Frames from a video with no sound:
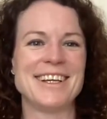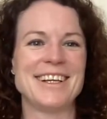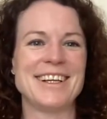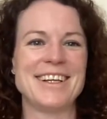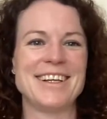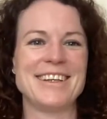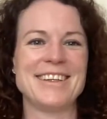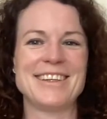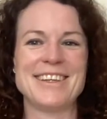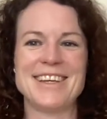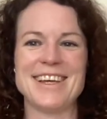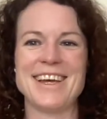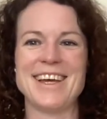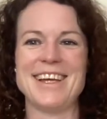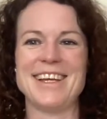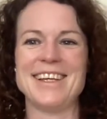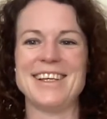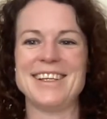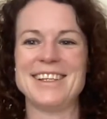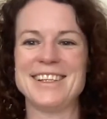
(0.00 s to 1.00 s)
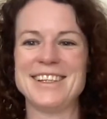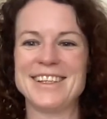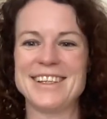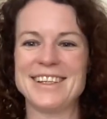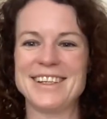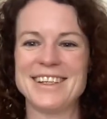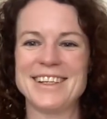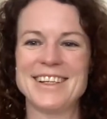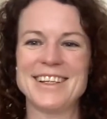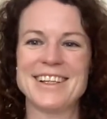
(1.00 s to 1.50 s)
Okay.
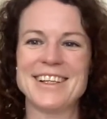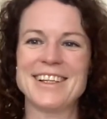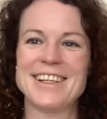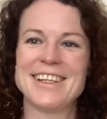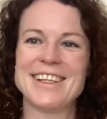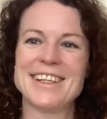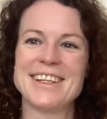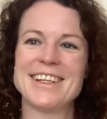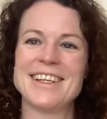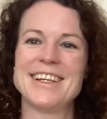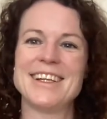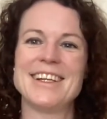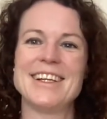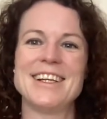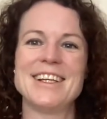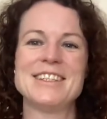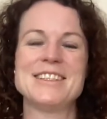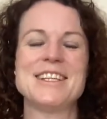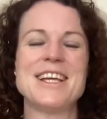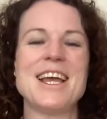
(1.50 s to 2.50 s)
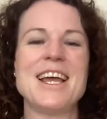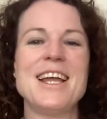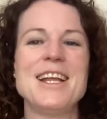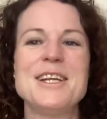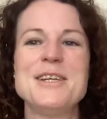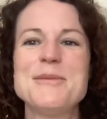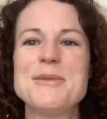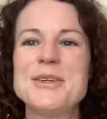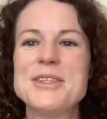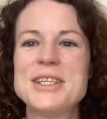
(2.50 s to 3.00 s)
Has
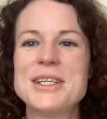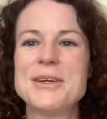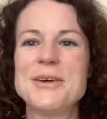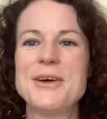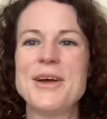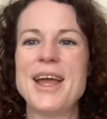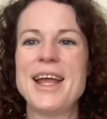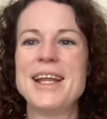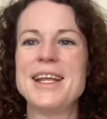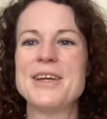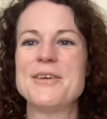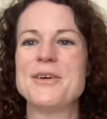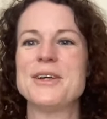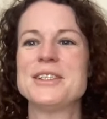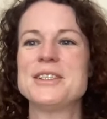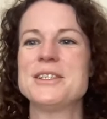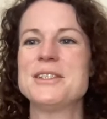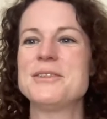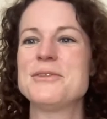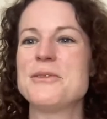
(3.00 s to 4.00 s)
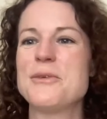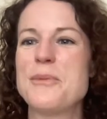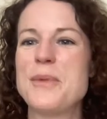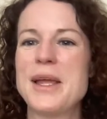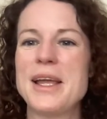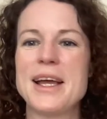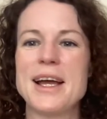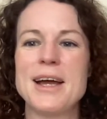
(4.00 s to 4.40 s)
anybody got any questions for me?